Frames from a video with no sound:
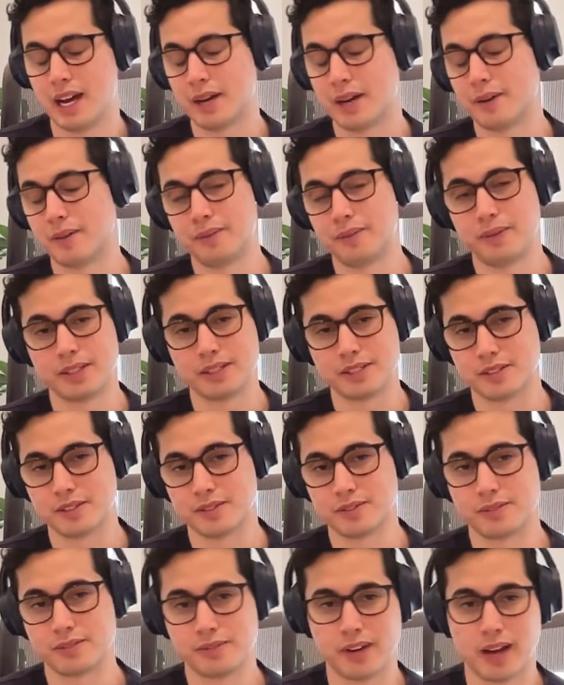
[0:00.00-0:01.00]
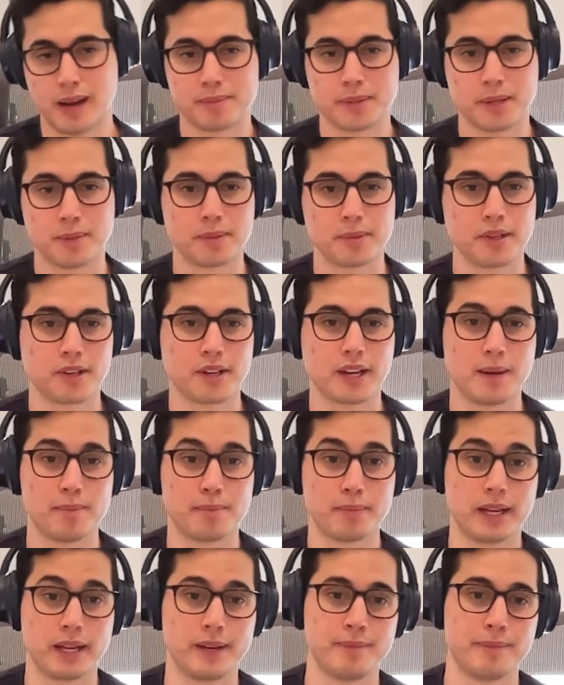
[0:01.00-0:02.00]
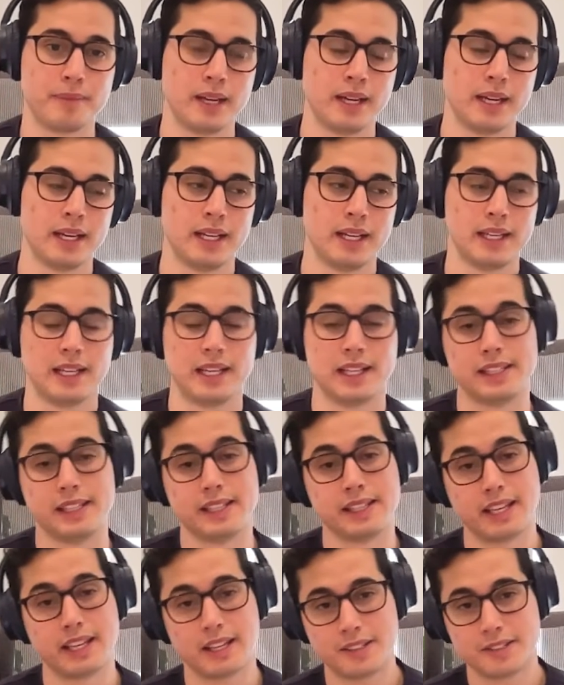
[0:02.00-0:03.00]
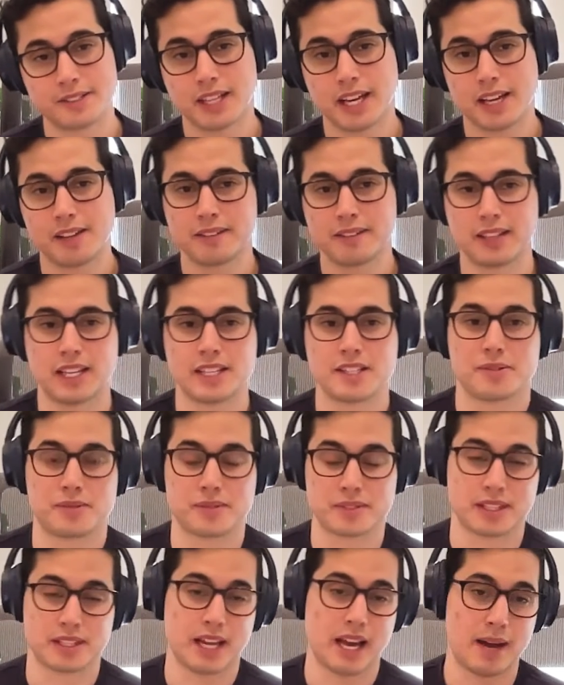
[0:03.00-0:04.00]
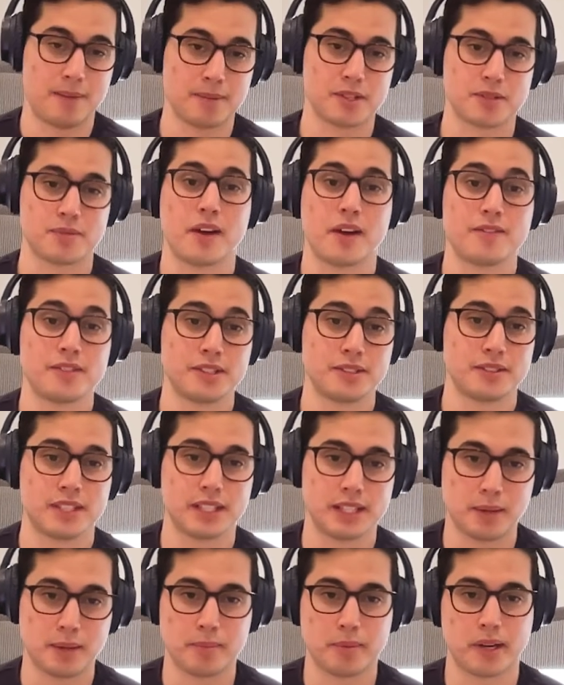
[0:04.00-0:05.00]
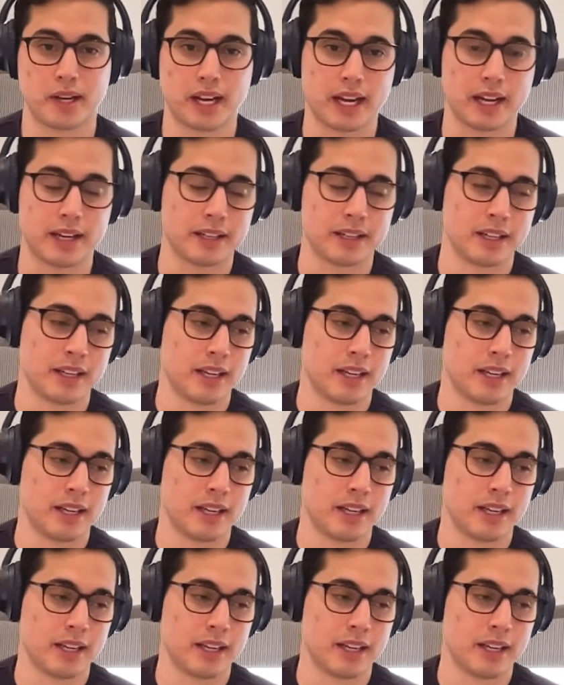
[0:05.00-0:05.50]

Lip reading: once you wrapped up your campaign. And then the other side of the ledger was how much revenue did they bring in.